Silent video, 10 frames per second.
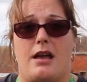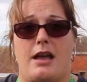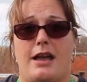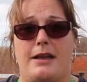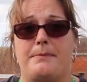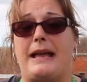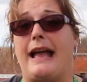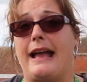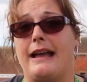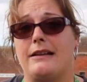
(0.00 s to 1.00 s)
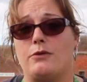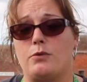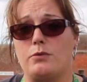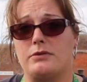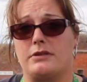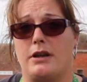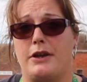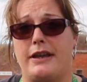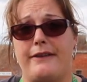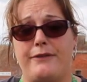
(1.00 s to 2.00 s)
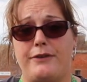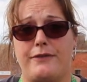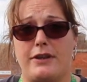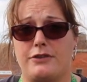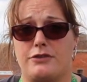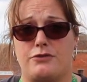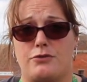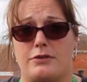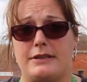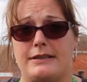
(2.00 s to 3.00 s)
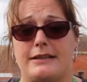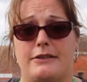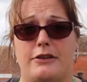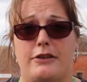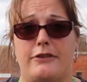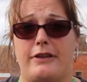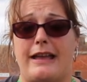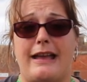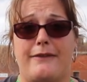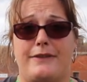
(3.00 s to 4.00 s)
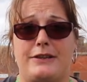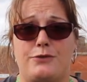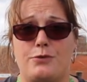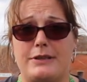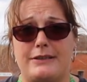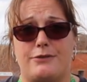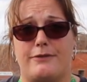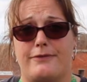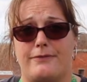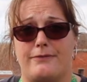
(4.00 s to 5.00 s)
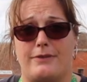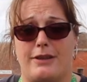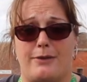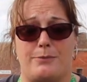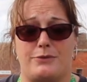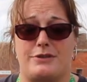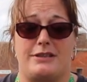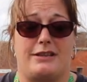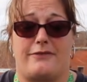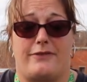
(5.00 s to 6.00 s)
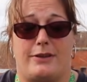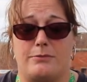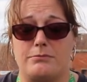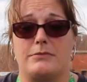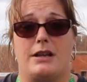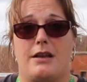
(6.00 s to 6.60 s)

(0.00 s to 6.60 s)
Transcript: Um, and also, if you've only just joined and you have enjoyed your, uh, watching this film